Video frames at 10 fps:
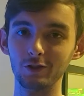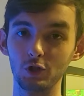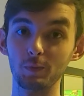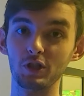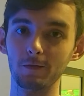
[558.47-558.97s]

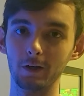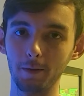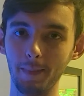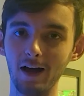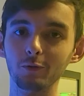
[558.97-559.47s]
specific
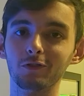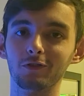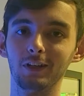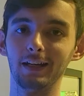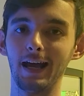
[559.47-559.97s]
mount
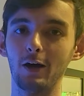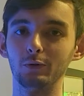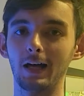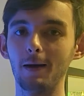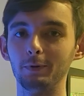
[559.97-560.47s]
and how
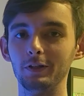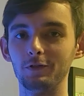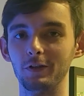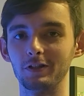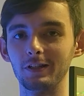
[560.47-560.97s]
top lids
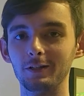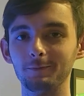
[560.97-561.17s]
fits in it.